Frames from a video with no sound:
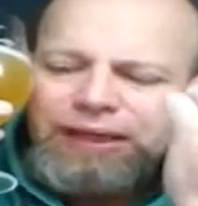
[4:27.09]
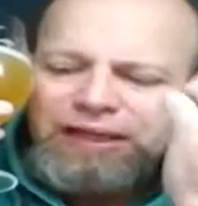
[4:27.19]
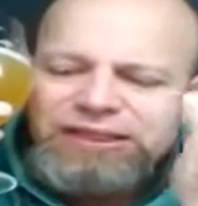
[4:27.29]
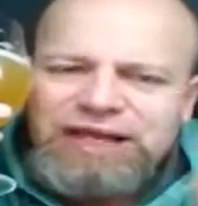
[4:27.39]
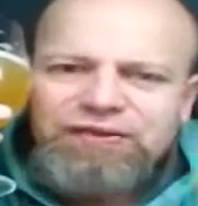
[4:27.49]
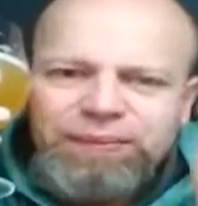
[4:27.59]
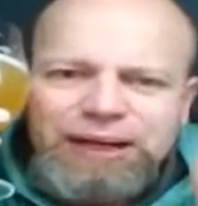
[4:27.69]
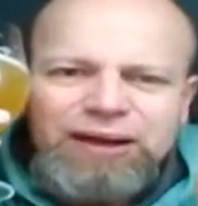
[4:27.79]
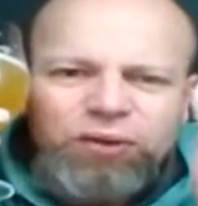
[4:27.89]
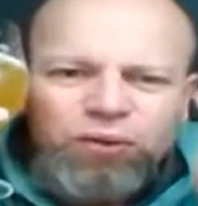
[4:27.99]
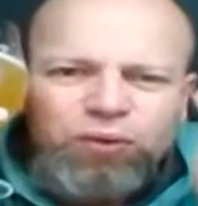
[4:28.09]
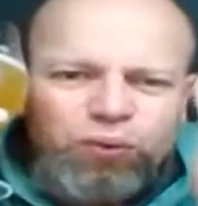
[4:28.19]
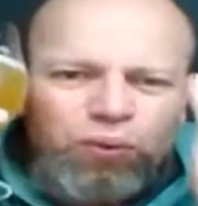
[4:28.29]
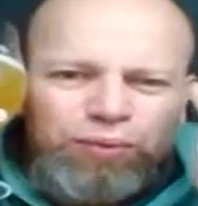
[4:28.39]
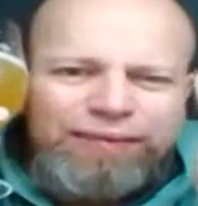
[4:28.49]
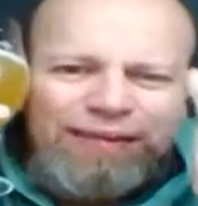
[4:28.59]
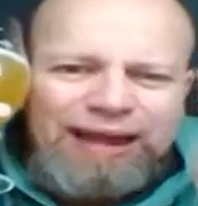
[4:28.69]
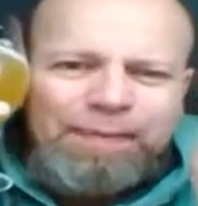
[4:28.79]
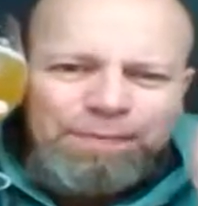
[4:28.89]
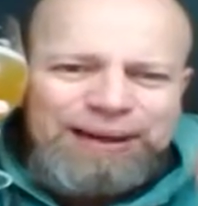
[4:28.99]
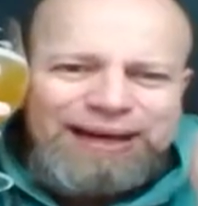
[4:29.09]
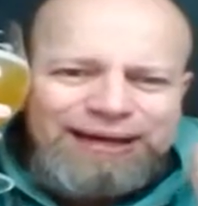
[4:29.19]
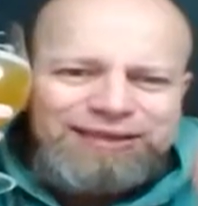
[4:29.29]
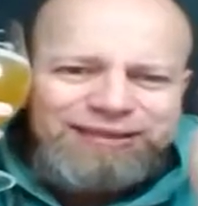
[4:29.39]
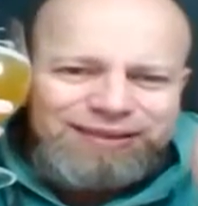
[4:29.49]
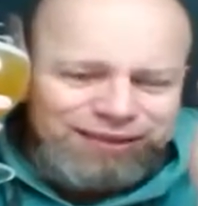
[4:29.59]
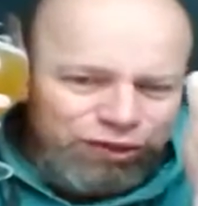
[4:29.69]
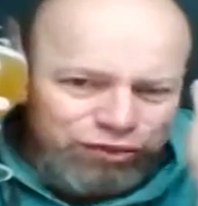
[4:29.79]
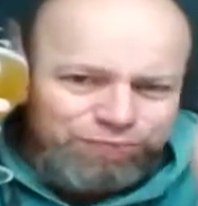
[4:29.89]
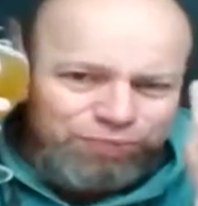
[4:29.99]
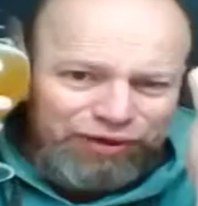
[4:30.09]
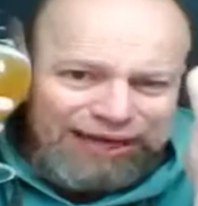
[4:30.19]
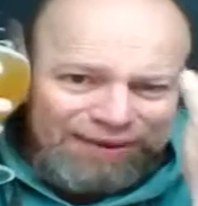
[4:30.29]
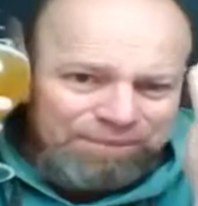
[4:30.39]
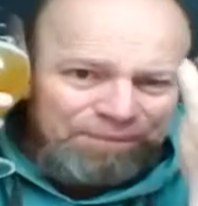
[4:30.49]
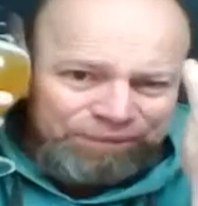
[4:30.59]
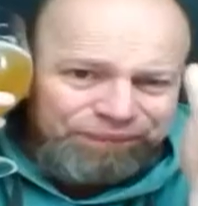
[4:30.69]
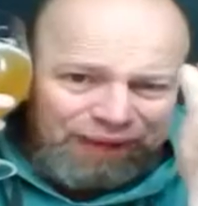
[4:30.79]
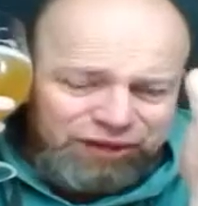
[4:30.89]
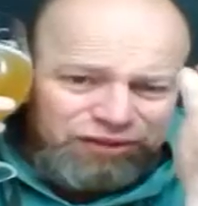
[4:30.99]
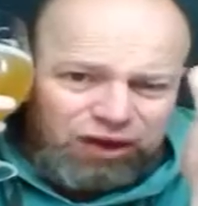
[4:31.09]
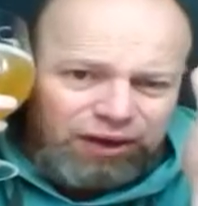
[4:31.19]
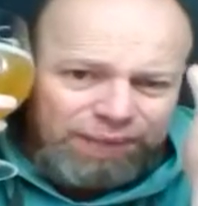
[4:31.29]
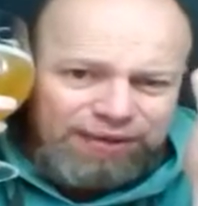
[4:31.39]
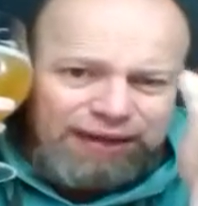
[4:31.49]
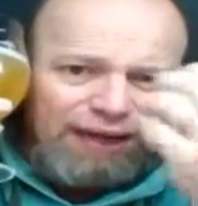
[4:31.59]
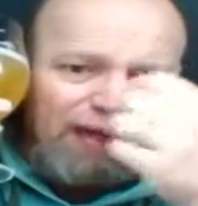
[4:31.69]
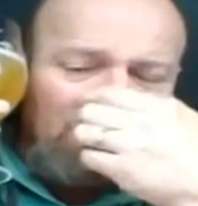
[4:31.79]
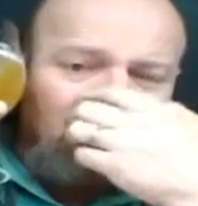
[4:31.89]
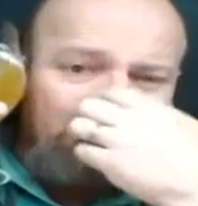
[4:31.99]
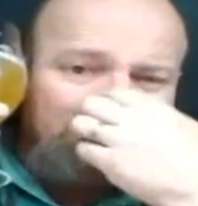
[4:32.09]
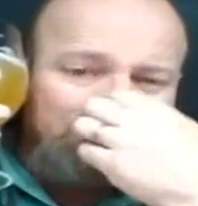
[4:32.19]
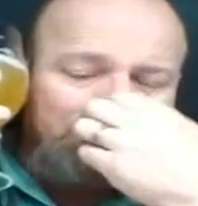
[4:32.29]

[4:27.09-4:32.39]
It's given me that bitterness, gooseberry type of thing going.